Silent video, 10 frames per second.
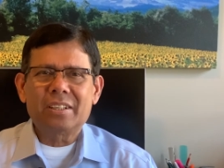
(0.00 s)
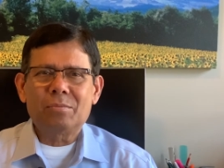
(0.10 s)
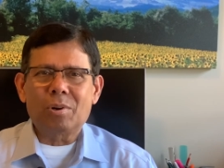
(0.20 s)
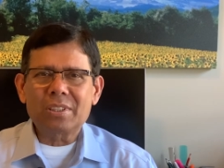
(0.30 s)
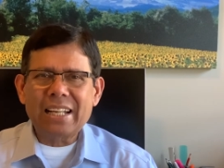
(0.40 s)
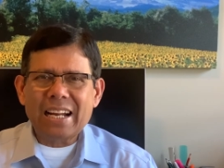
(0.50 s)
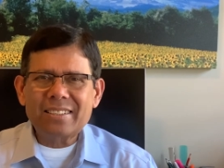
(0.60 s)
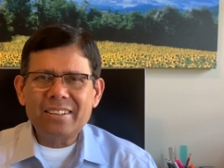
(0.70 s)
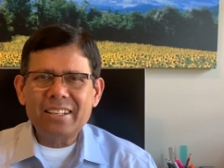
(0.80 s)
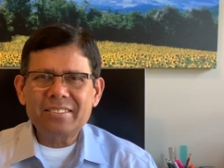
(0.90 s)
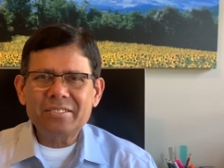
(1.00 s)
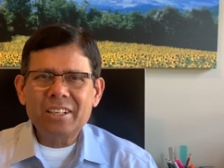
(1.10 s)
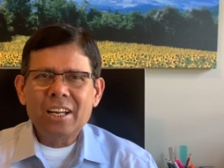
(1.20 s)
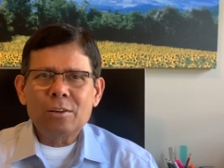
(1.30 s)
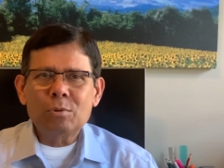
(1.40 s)
For that reason,
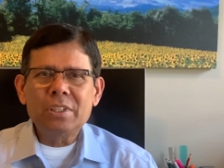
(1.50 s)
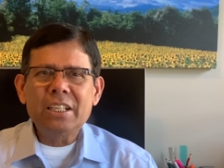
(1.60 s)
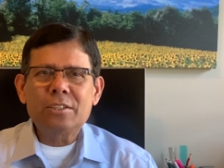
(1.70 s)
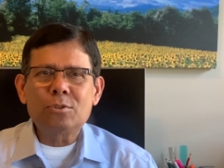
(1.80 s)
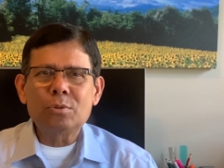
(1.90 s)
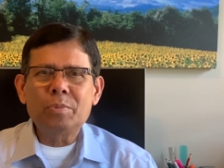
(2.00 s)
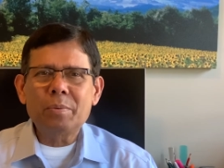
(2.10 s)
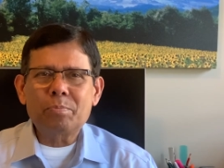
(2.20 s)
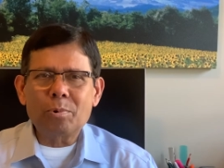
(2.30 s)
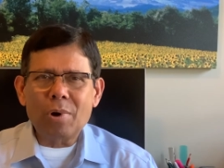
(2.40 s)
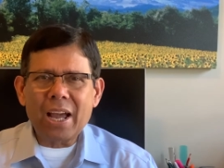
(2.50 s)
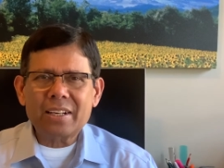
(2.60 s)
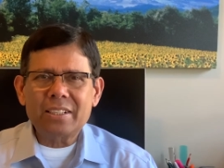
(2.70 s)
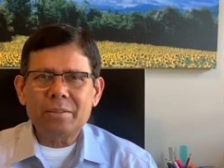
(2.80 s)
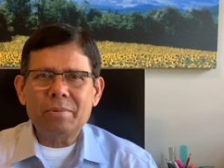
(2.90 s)
we need to be
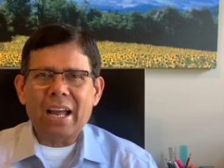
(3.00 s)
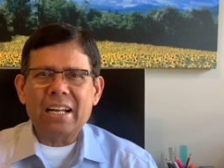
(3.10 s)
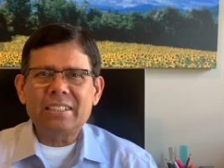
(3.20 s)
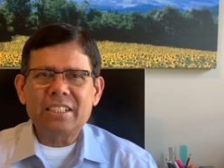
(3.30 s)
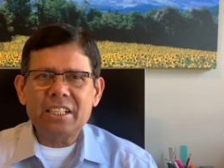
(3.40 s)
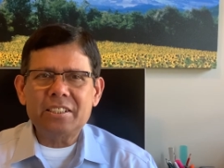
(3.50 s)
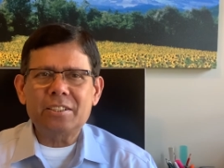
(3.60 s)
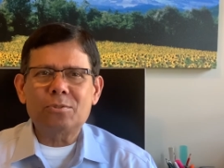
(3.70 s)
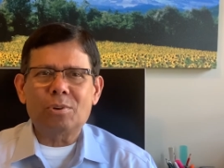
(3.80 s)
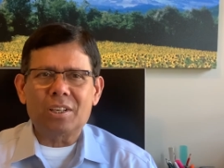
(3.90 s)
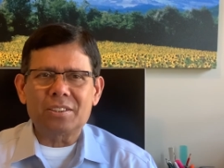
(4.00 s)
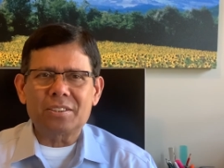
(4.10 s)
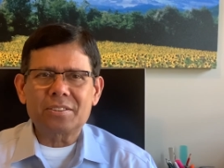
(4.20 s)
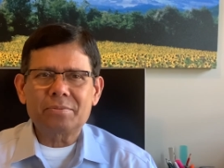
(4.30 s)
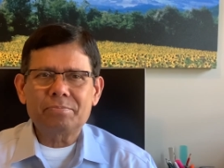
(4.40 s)
proactive and teach it to
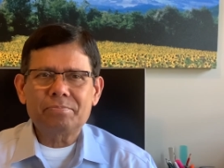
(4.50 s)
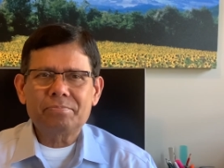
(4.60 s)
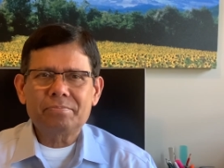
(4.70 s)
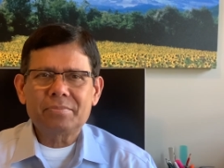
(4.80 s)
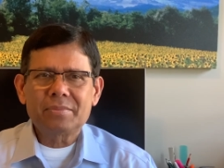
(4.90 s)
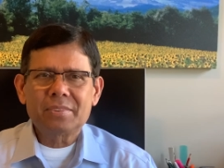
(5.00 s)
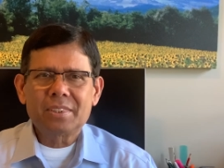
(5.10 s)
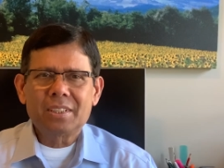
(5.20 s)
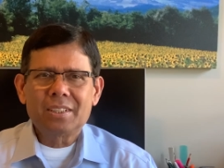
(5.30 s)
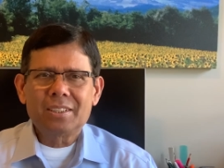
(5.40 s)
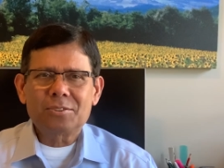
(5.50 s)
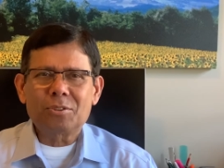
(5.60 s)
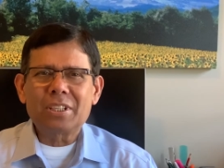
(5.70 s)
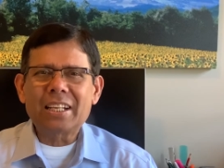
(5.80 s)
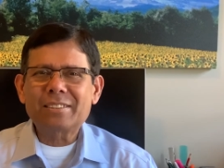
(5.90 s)
others. So
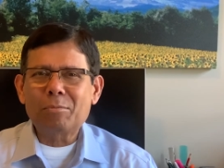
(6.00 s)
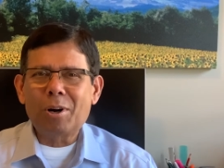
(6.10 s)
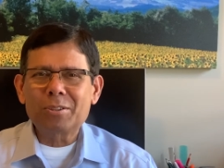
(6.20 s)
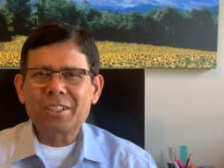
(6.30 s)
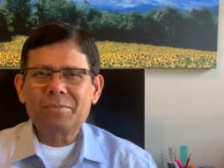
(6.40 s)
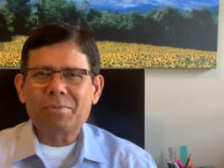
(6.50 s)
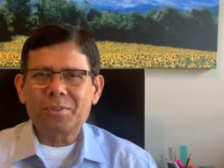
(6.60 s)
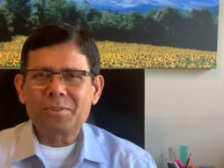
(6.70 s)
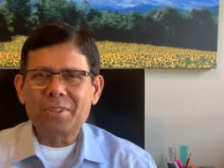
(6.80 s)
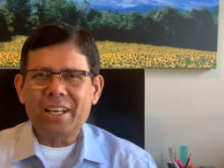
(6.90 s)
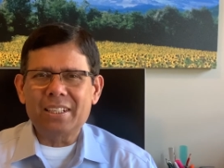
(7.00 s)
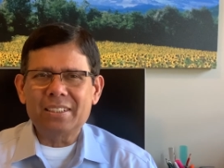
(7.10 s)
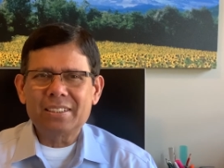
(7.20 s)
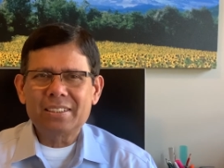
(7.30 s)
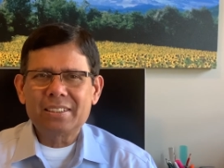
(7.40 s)
that's about it for today.
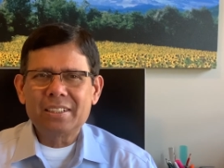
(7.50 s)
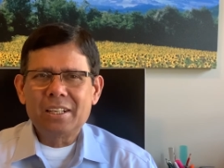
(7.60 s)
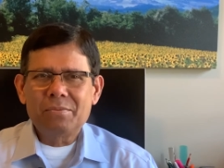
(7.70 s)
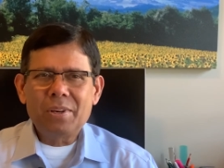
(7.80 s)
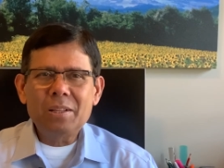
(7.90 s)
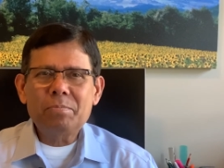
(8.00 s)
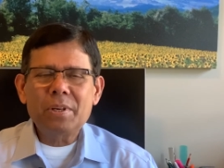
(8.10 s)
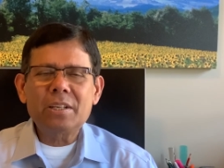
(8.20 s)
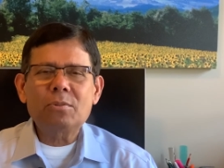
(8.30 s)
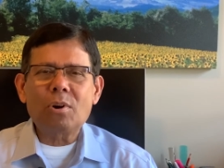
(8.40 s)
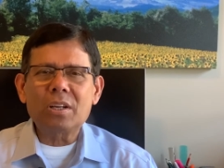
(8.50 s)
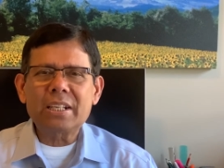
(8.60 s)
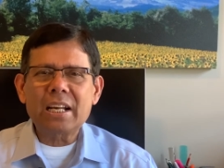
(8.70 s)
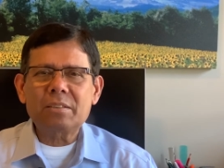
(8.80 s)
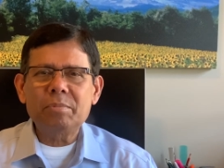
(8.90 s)
Feel free to
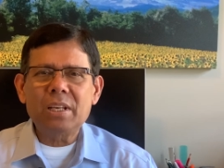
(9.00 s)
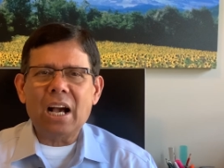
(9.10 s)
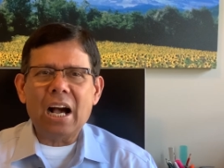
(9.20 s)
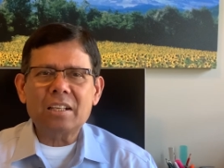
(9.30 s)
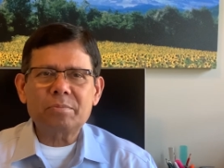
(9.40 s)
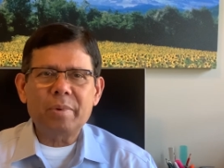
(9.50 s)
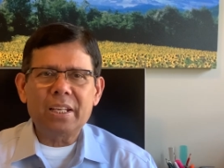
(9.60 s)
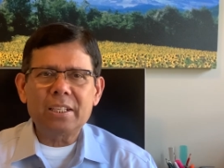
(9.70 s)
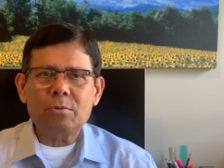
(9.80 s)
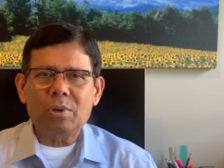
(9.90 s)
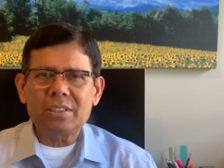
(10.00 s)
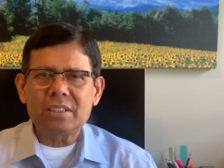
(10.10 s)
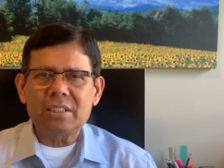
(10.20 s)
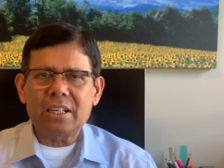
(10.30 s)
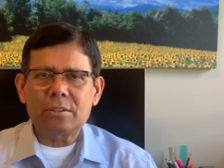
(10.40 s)
contact me, ask me any
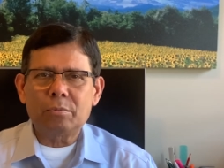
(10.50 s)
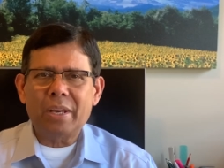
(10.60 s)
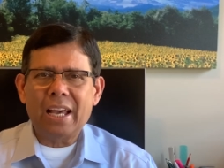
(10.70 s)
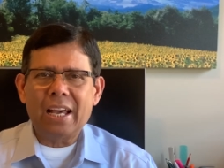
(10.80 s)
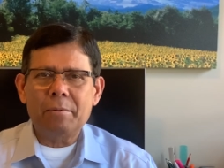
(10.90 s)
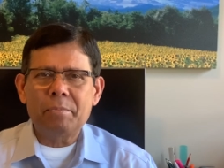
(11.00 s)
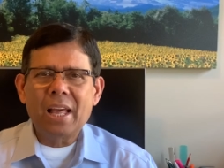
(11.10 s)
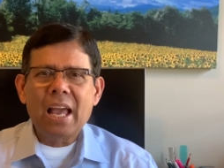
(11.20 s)
questions that you may have.